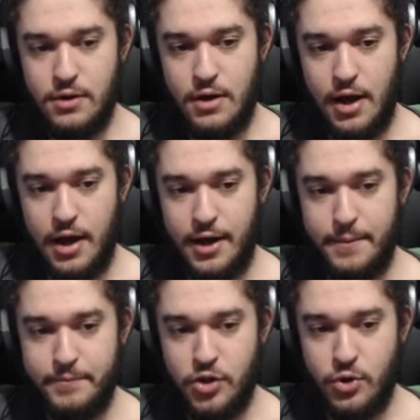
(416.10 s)

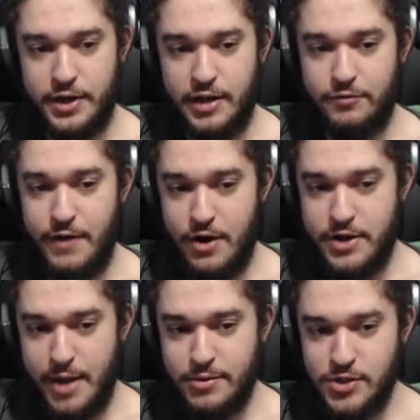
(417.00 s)
Um, you can hit fire
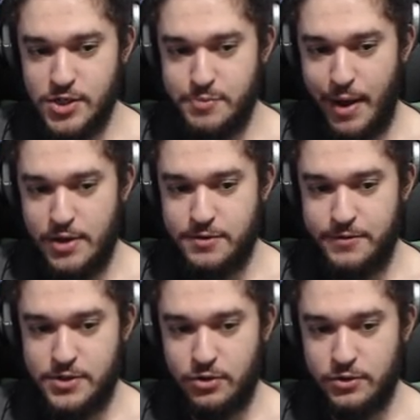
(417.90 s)
damage dispels,
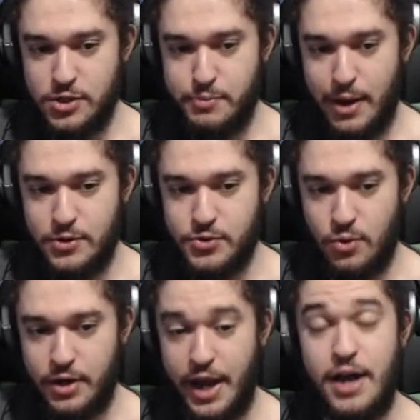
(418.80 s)
physical dispels, or
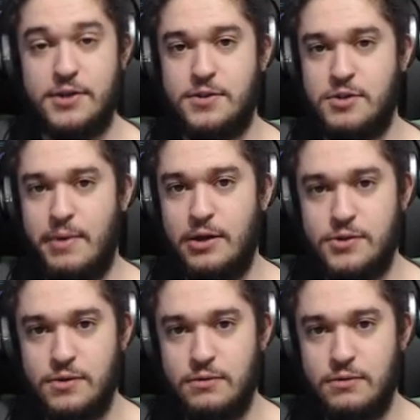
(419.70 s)
chaos dispels,